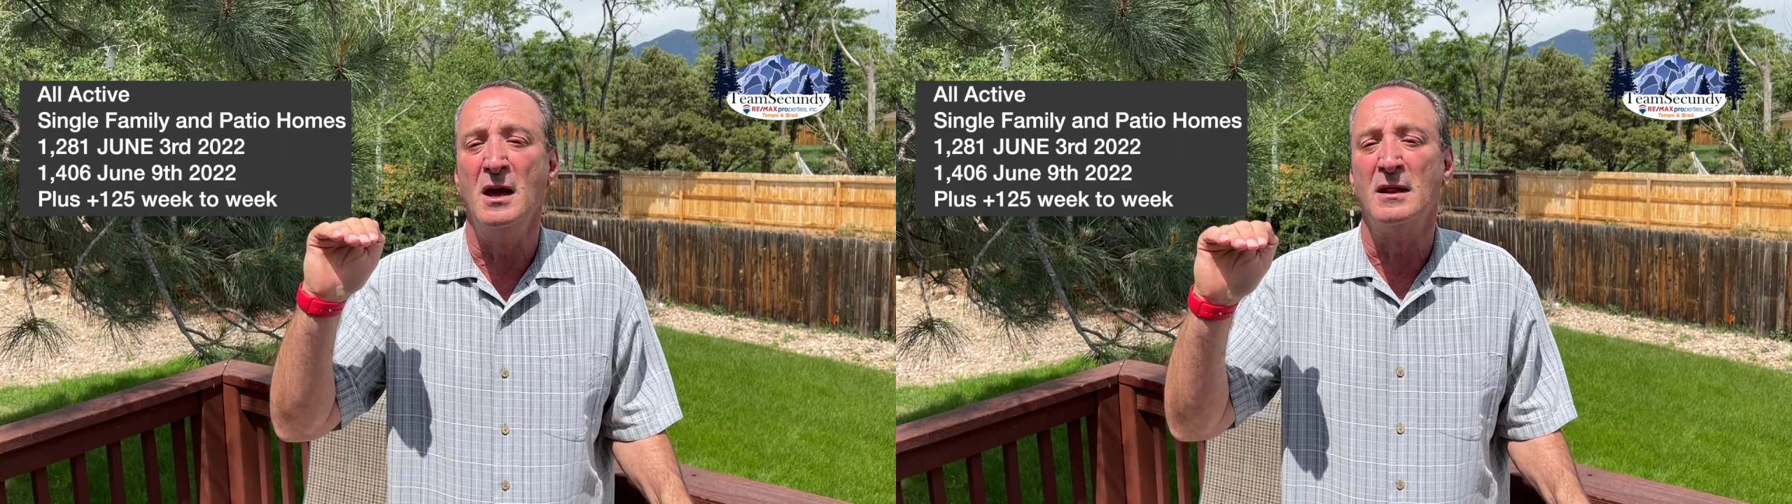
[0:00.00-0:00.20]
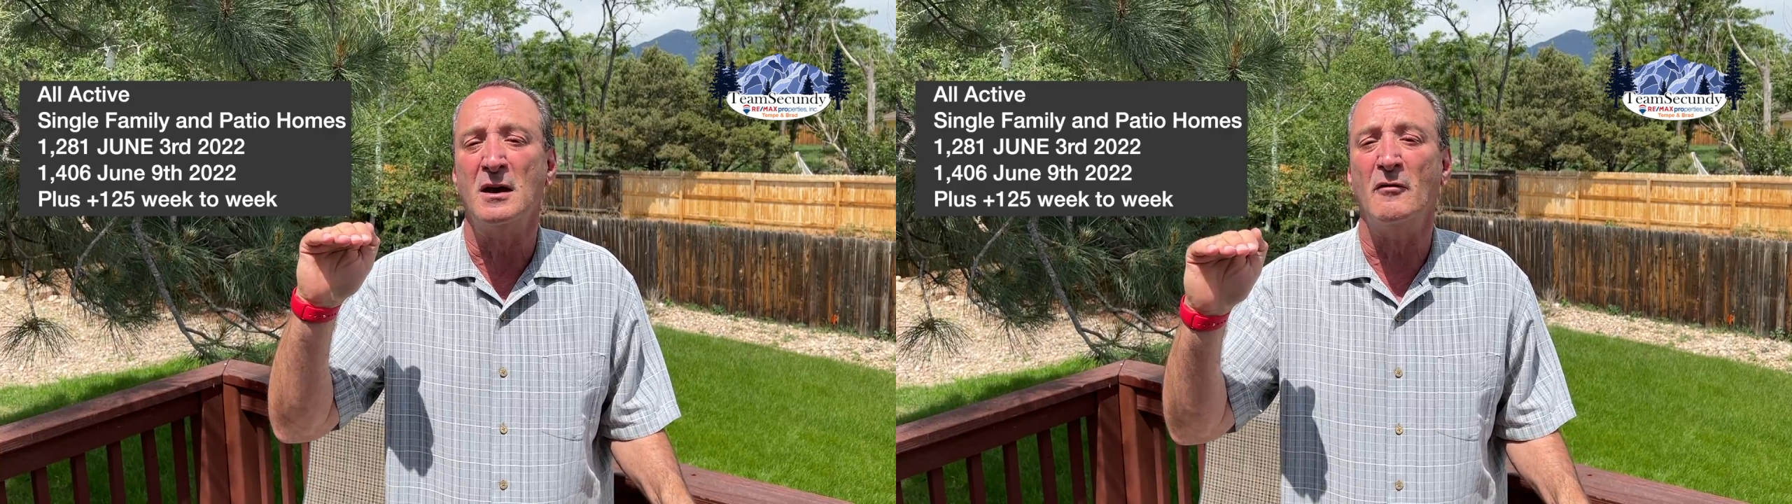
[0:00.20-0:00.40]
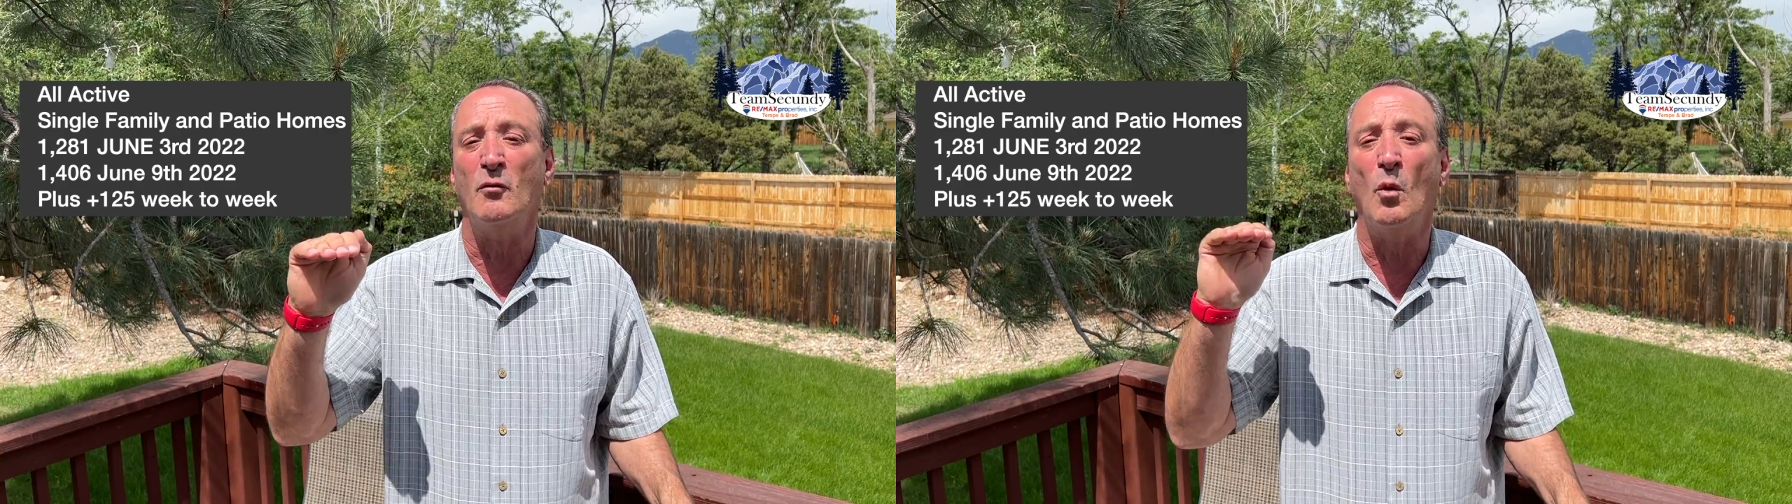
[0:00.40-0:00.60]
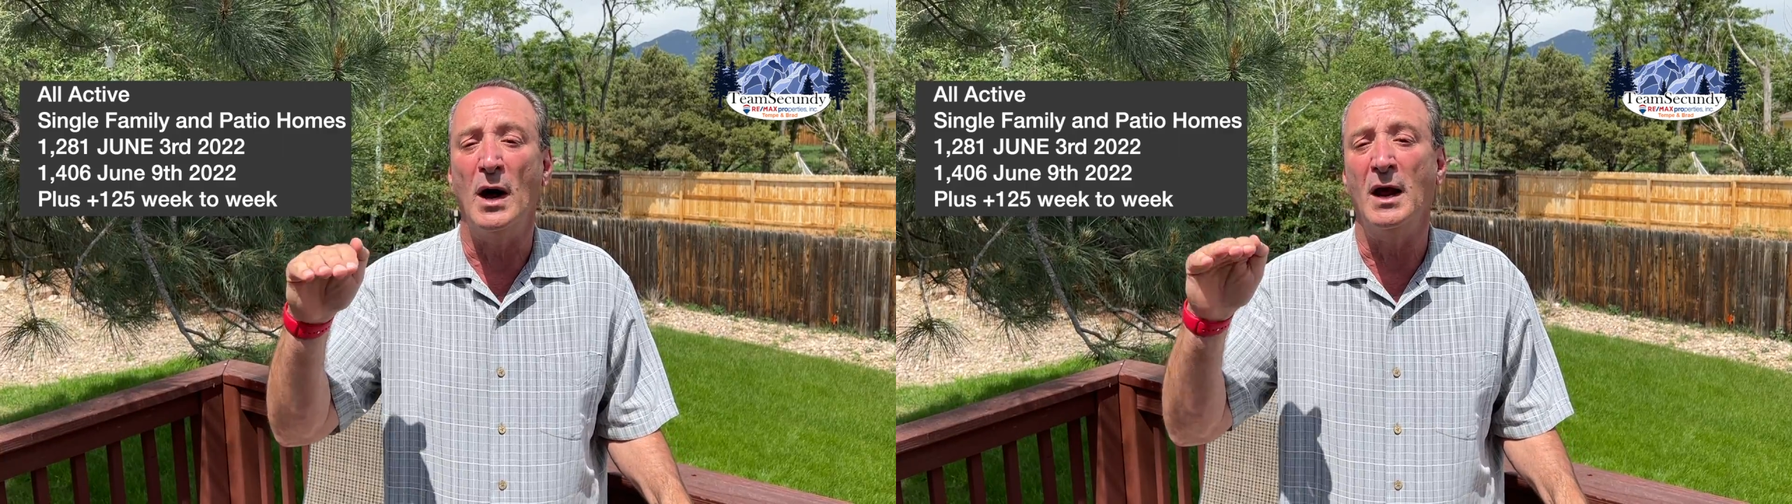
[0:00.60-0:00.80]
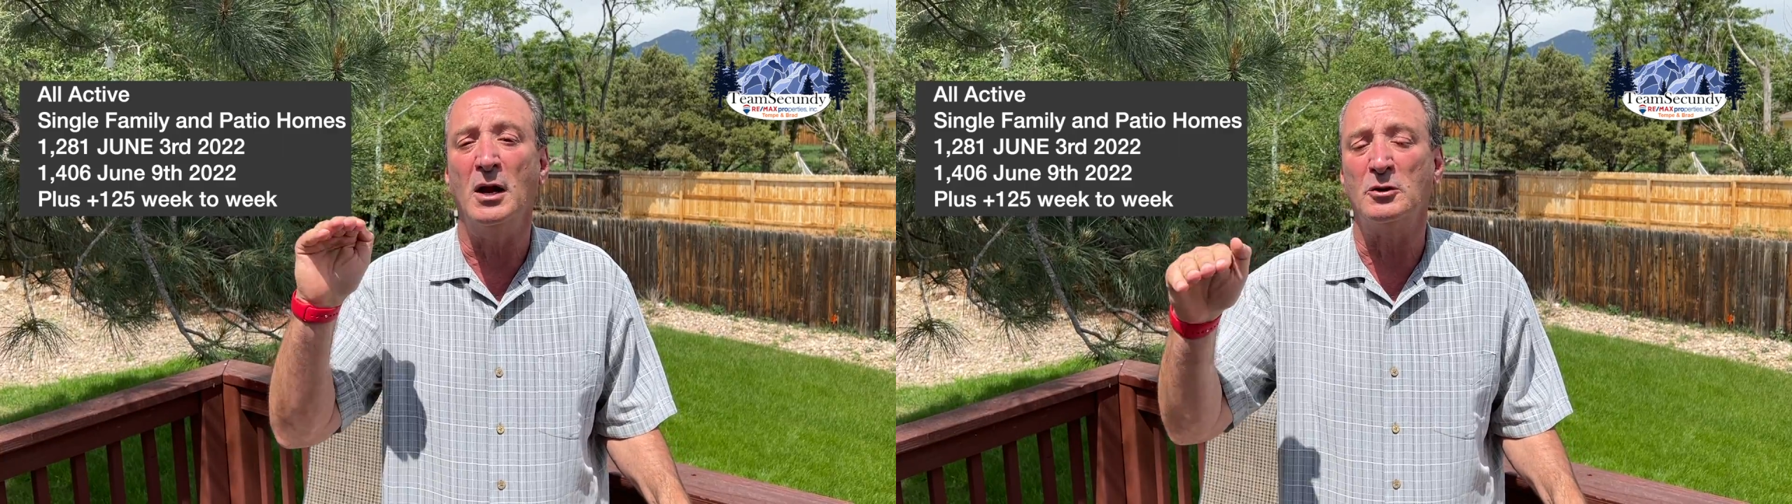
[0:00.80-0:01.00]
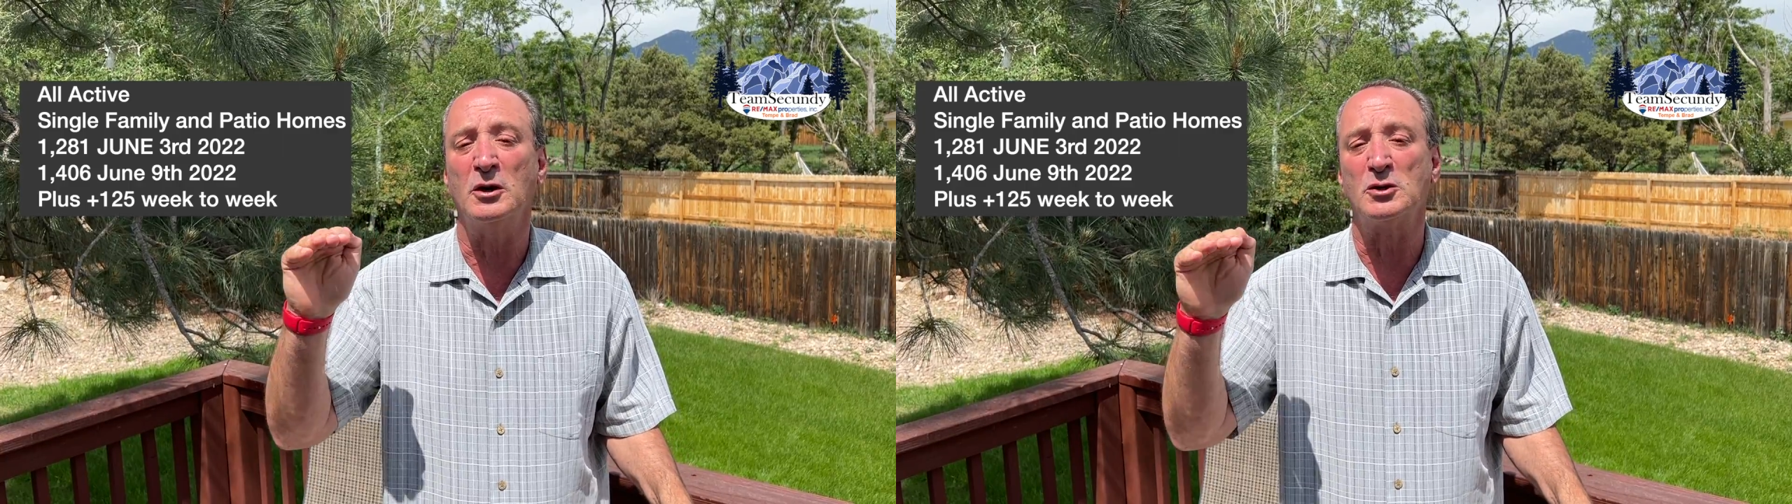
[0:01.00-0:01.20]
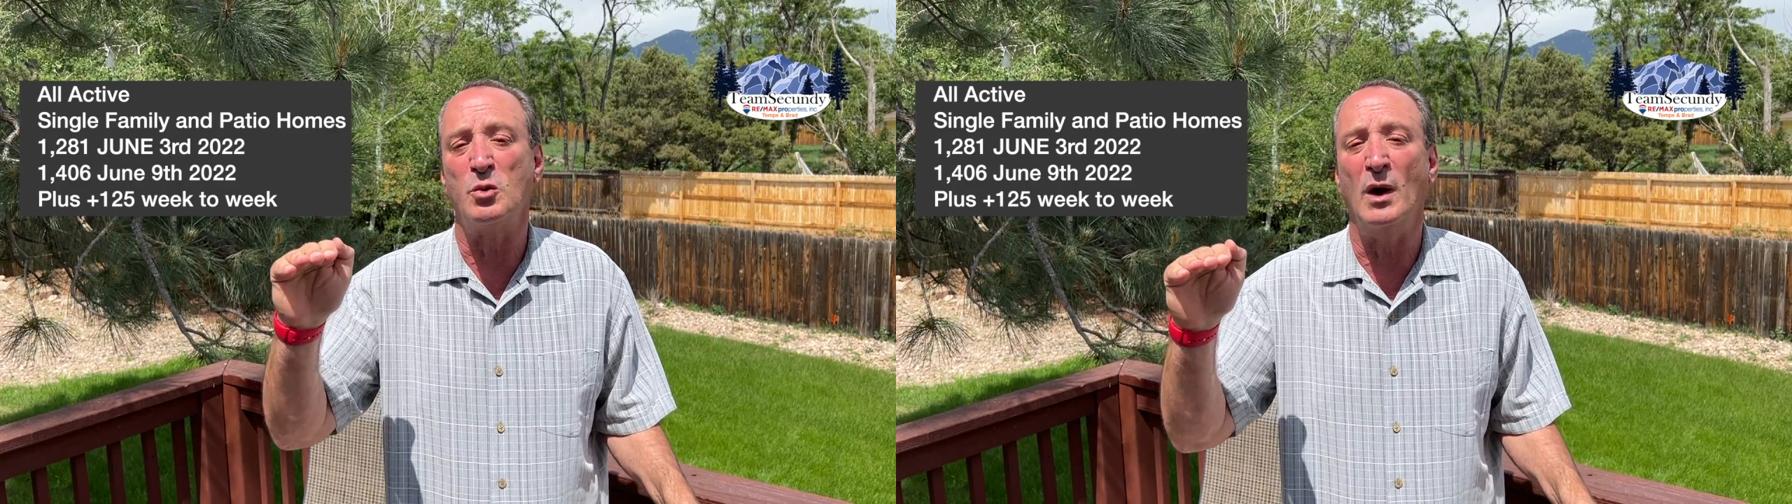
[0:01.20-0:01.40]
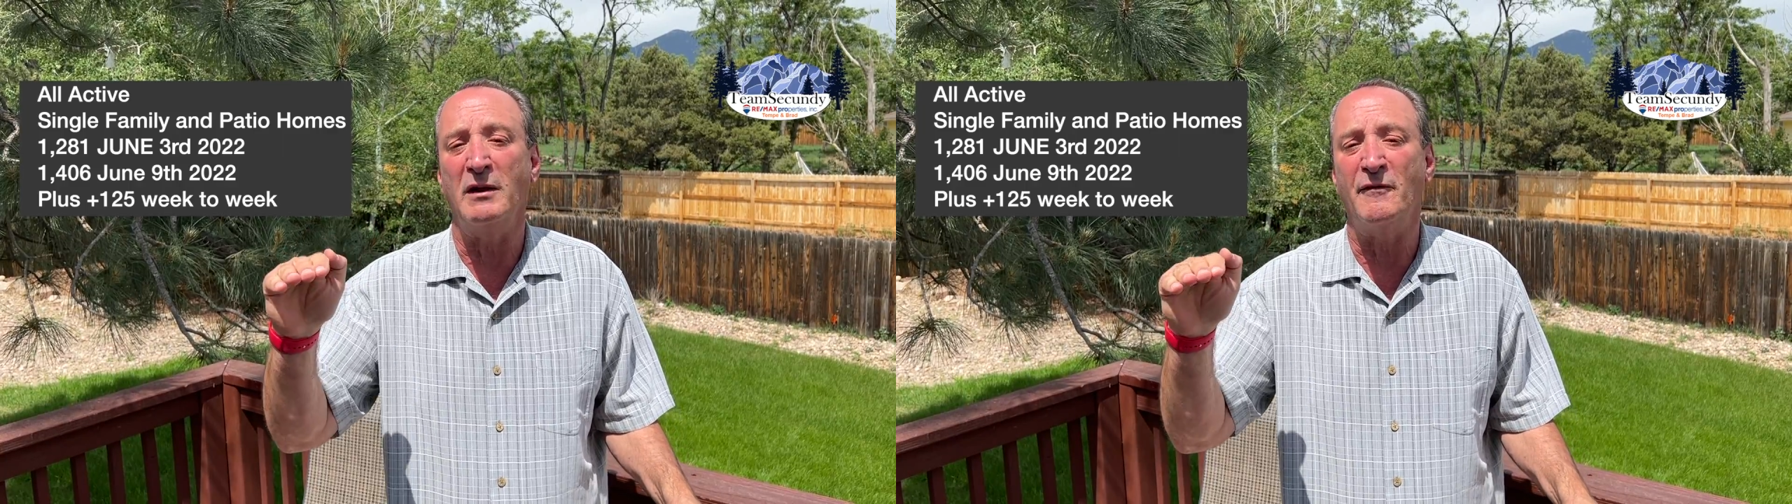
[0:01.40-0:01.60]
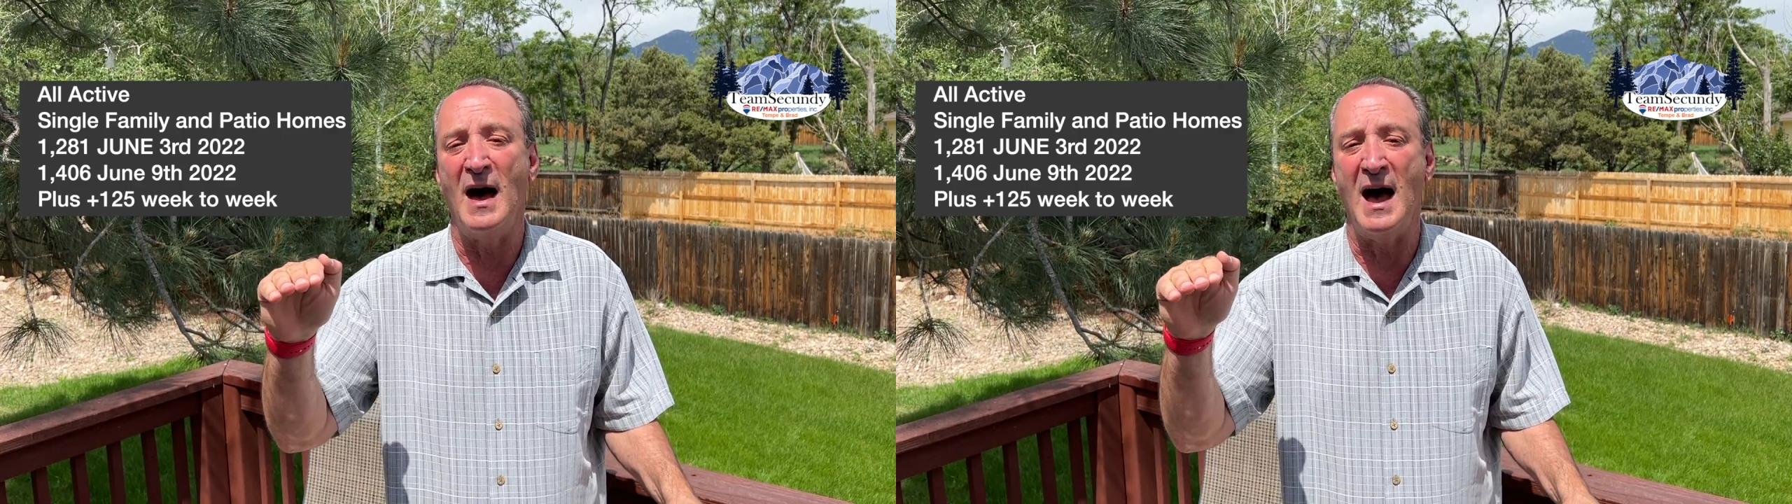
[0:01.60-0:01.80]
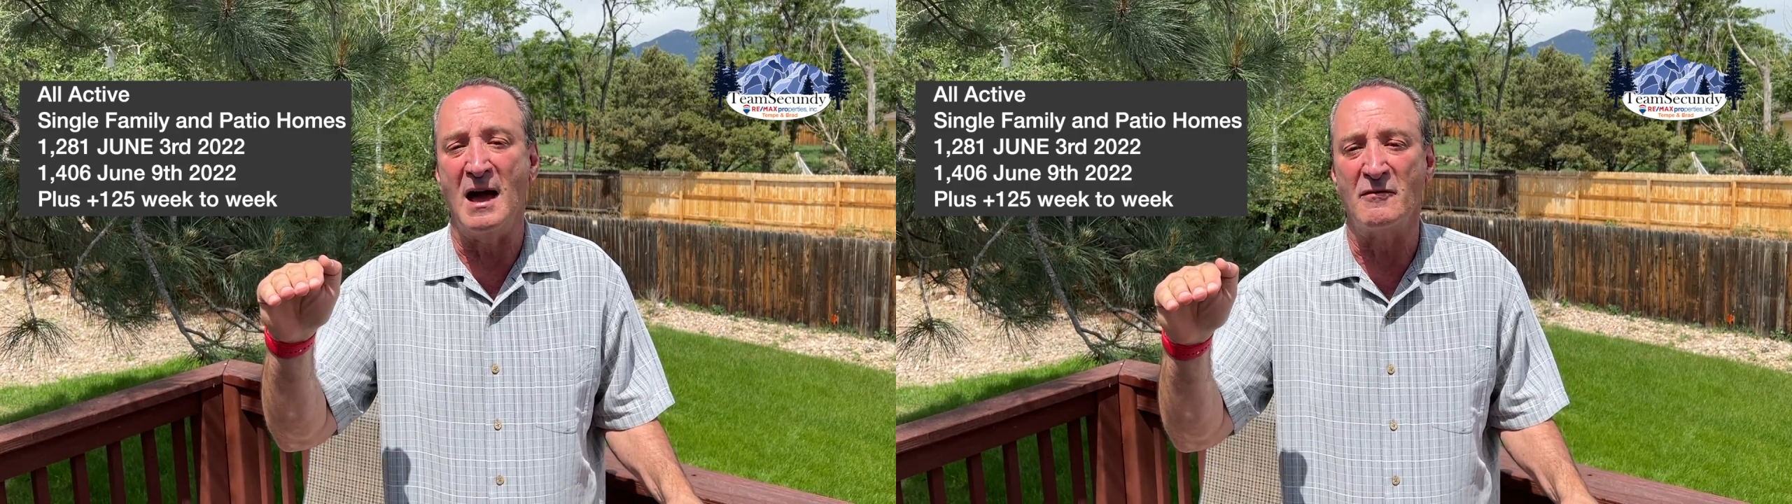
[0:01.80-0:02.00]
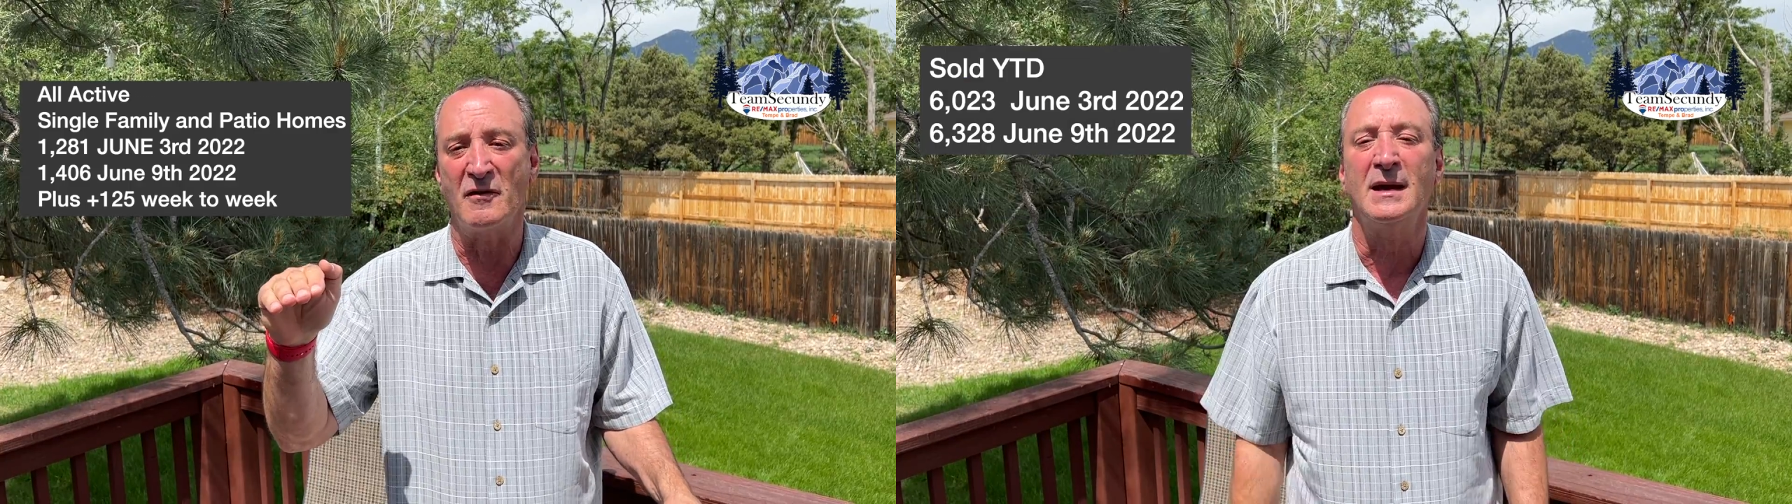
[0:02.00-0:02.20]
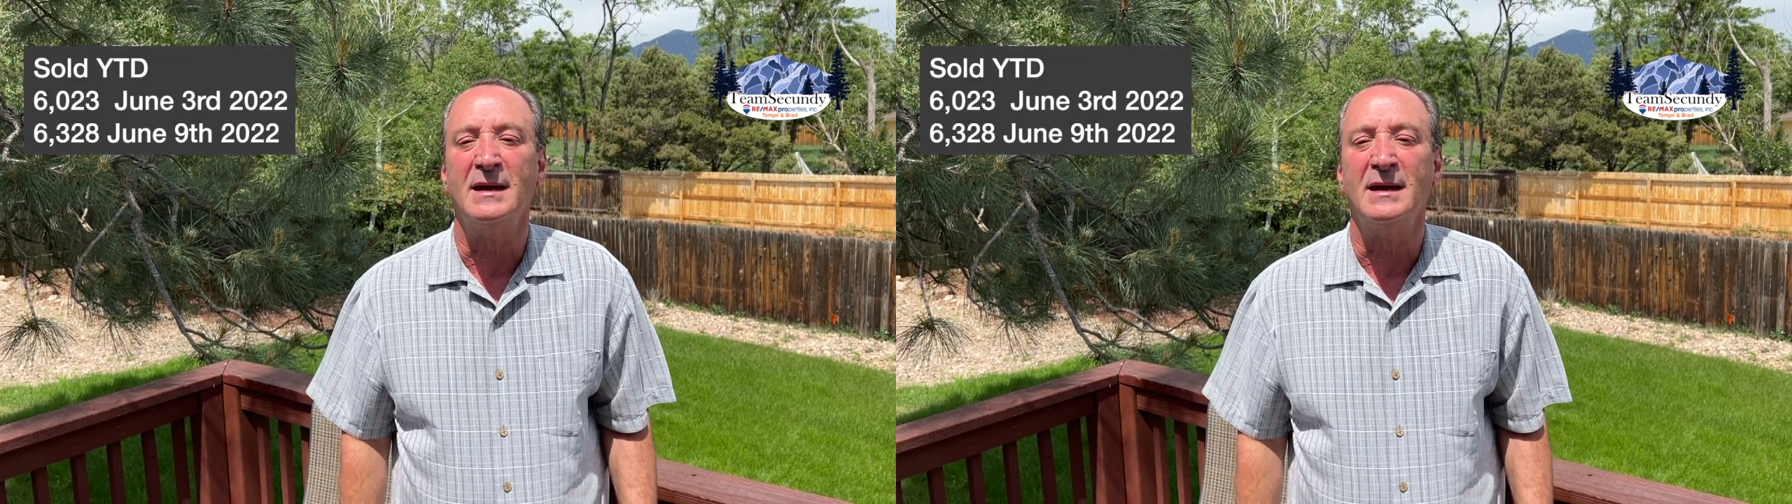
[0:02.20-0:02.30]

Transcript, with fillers: of one hundred twenty-five.